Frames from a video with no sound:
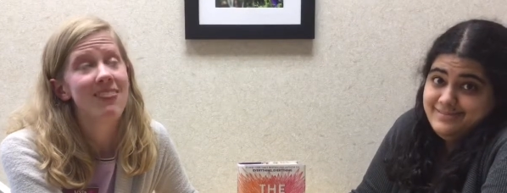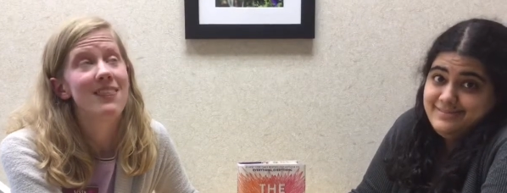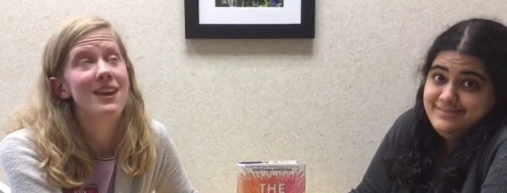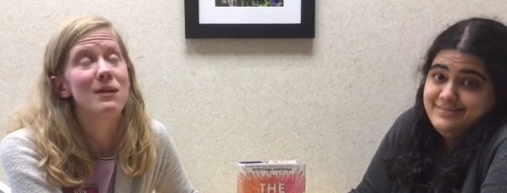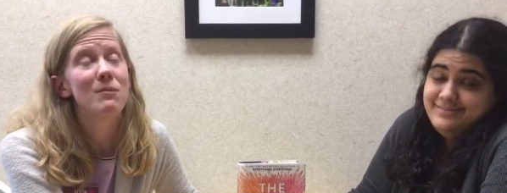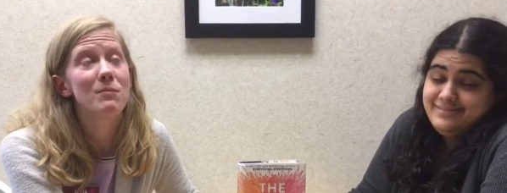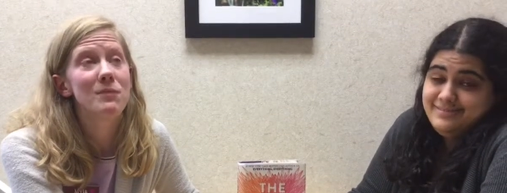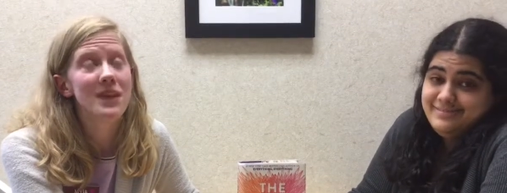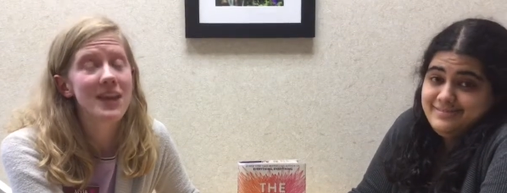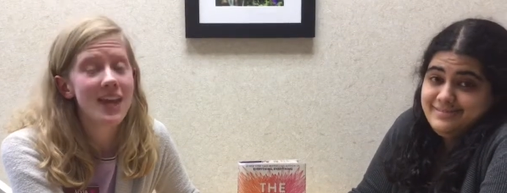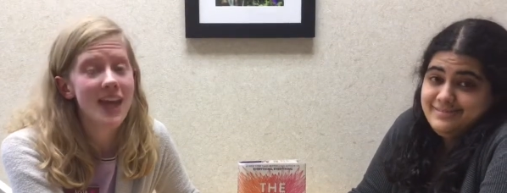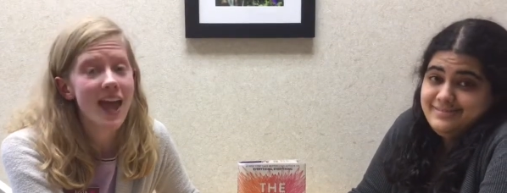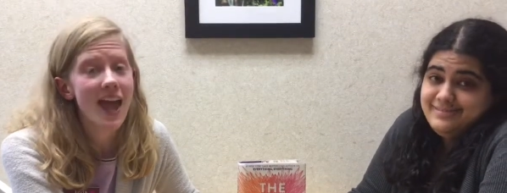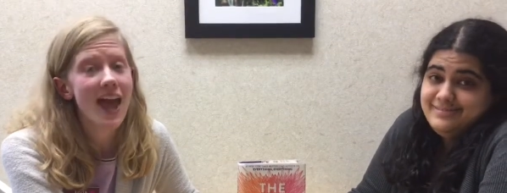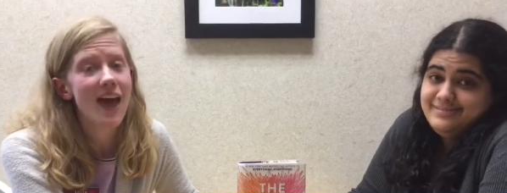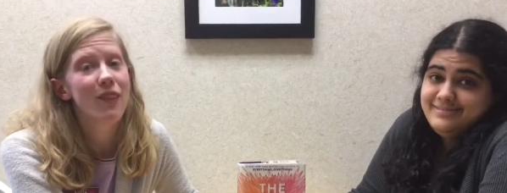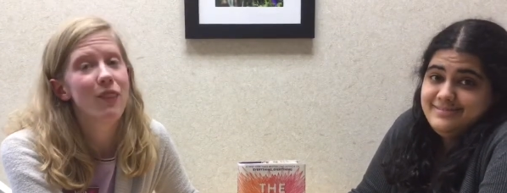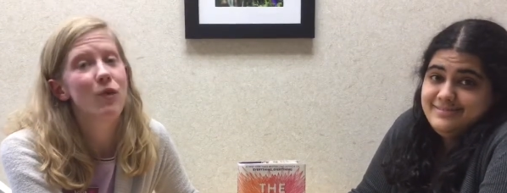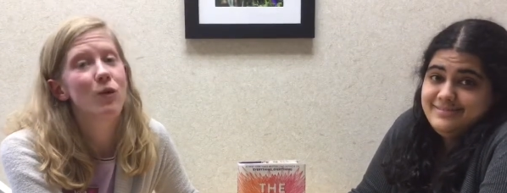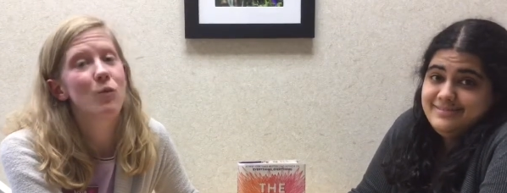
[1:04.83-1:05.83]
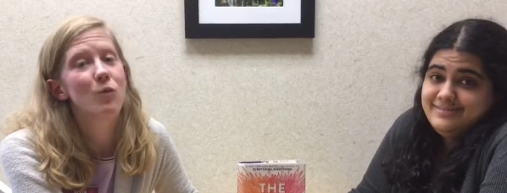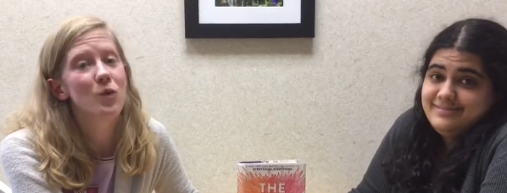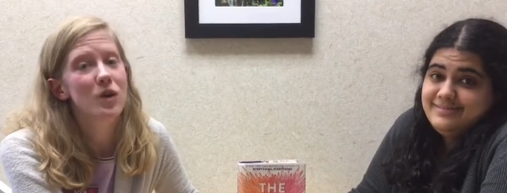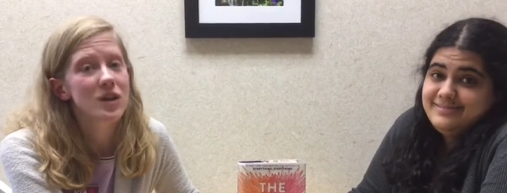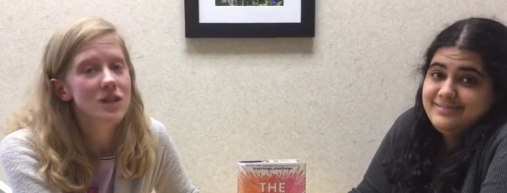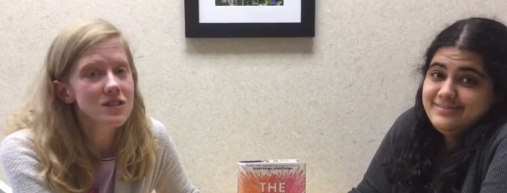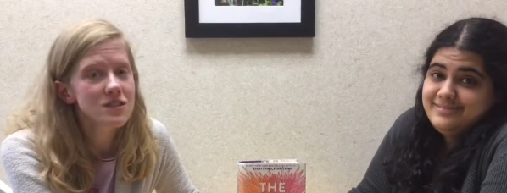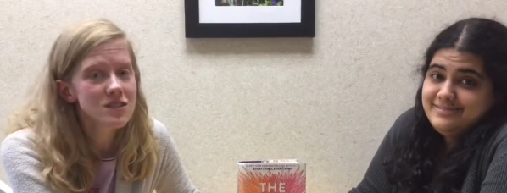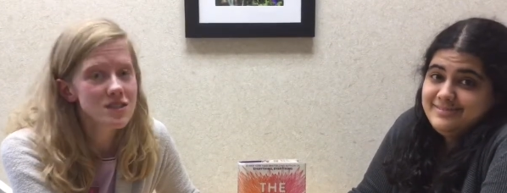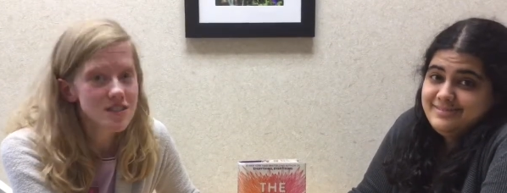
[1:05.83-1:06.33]
Speaker 1: They meet at the
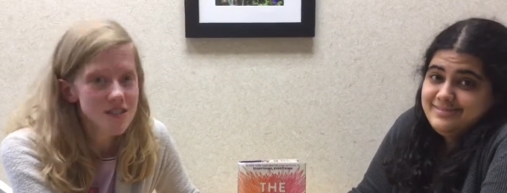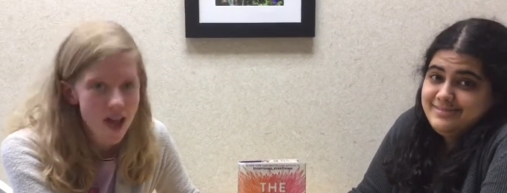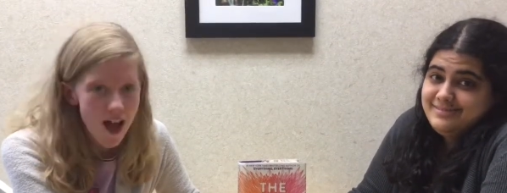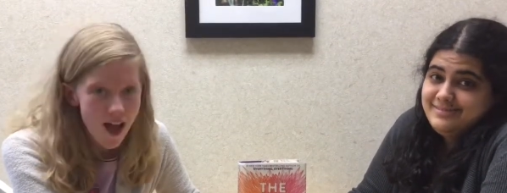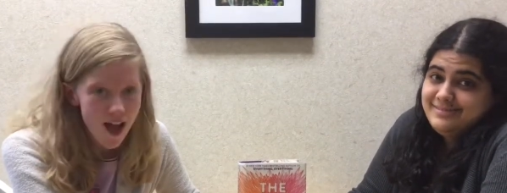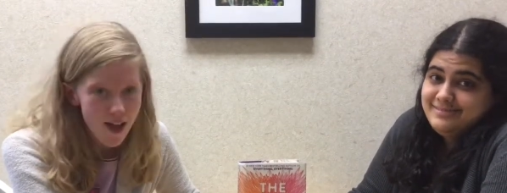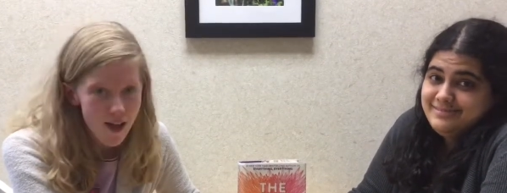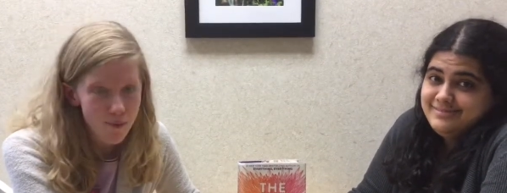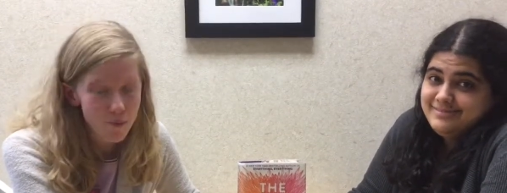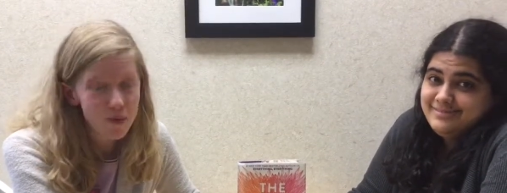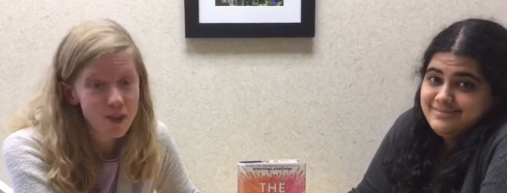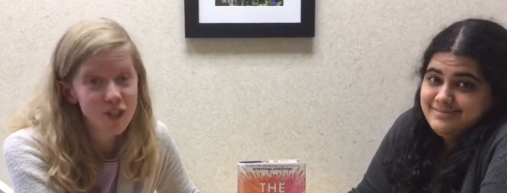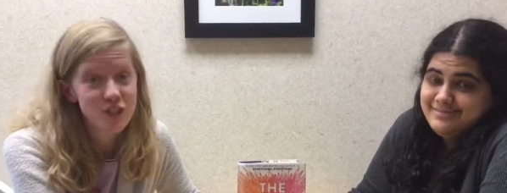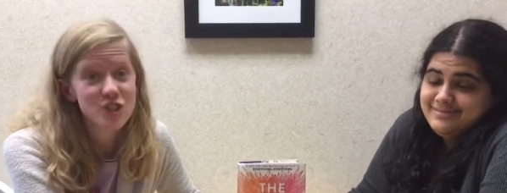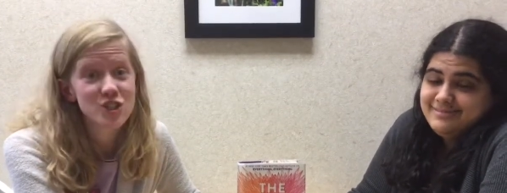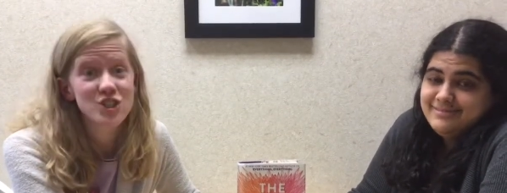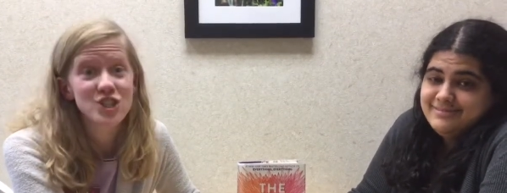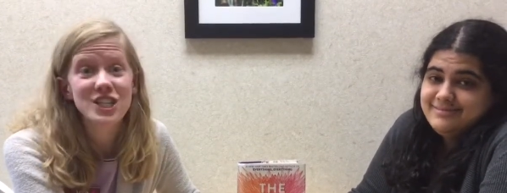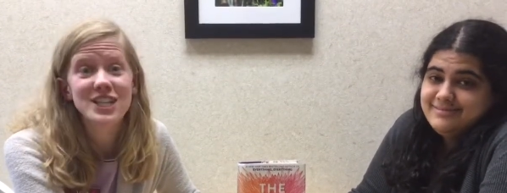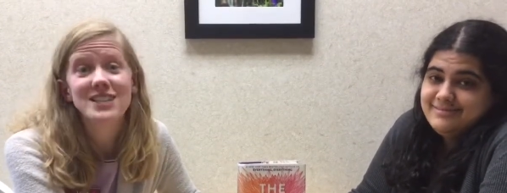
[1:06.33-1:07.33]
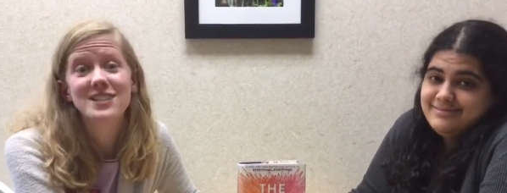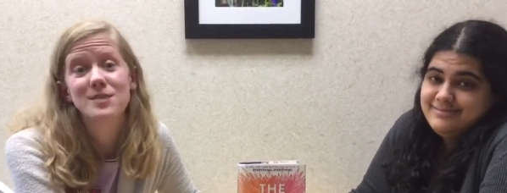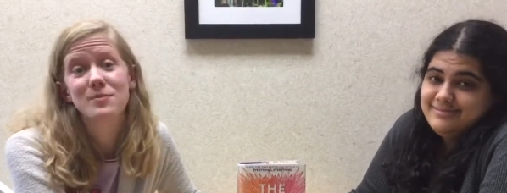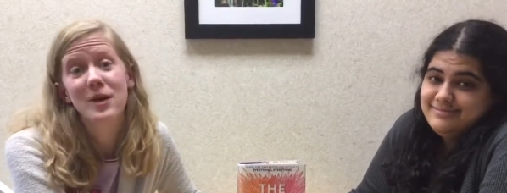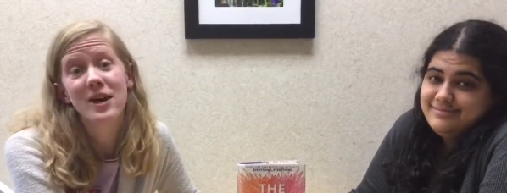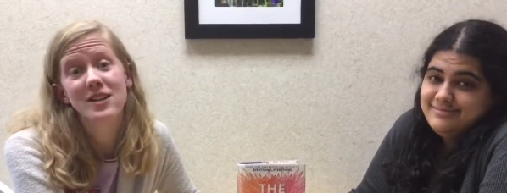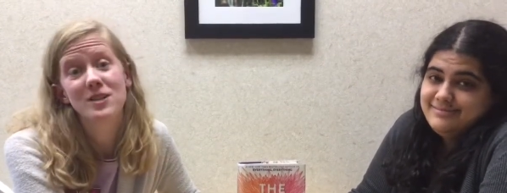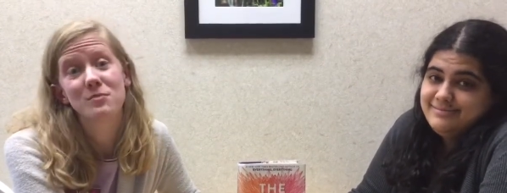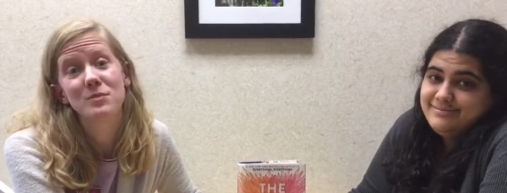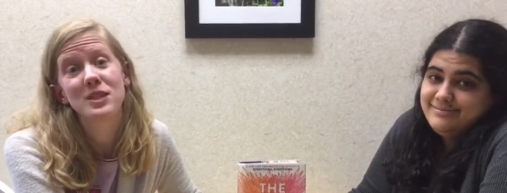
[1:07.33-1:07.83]
worst time because she is
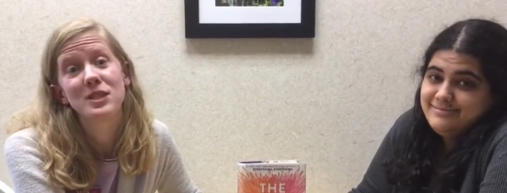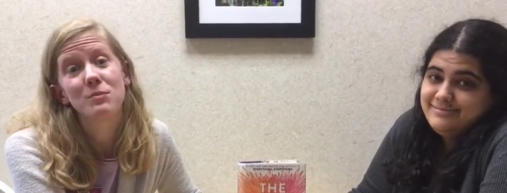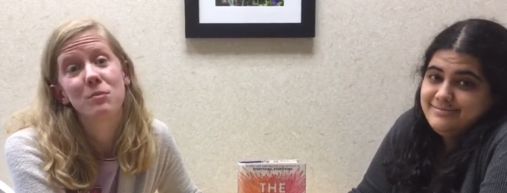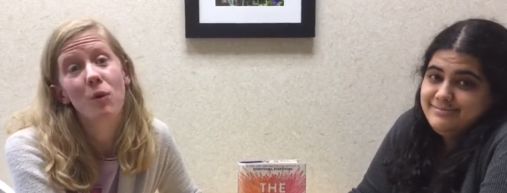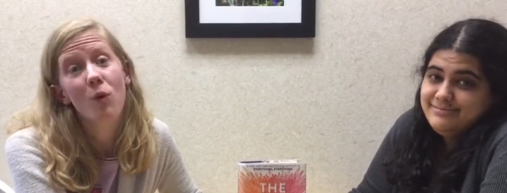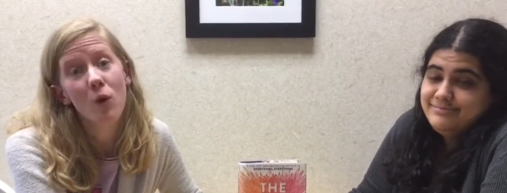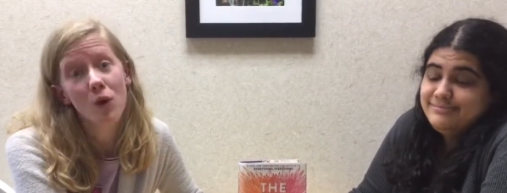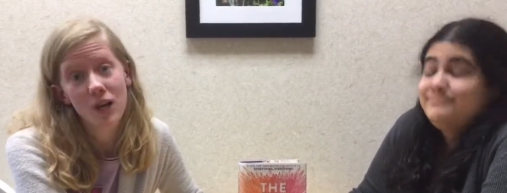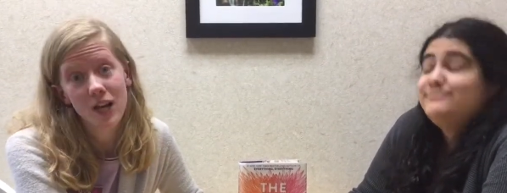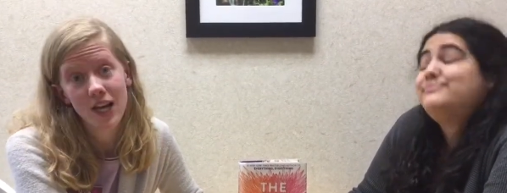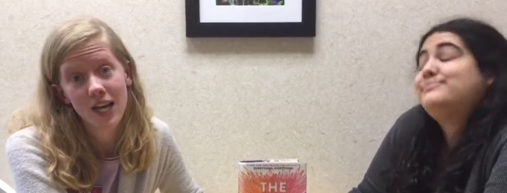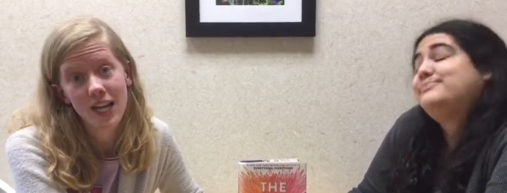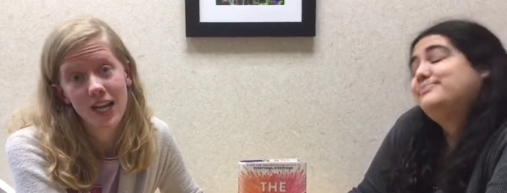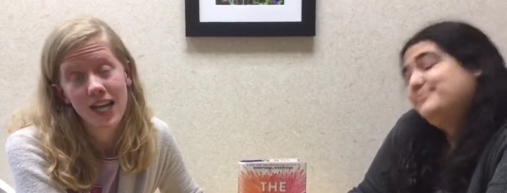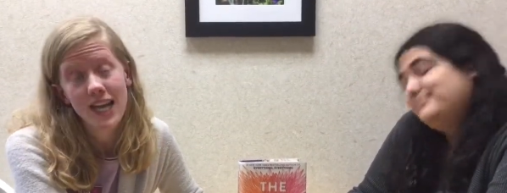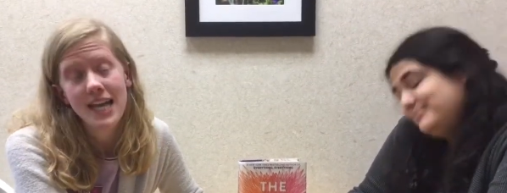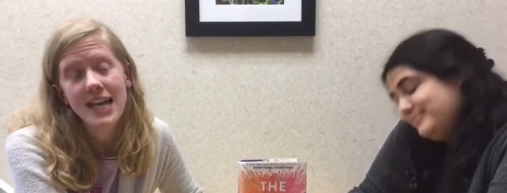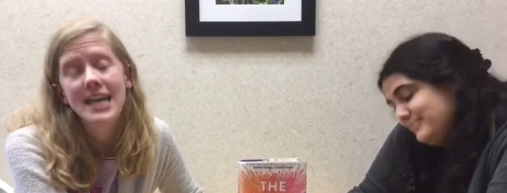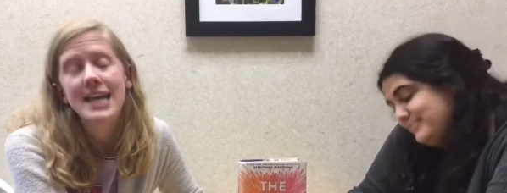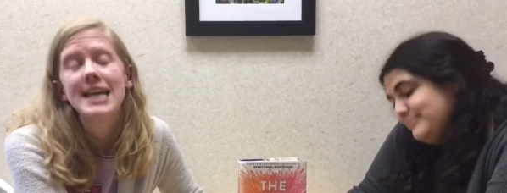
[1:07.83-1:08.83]
about to be deported,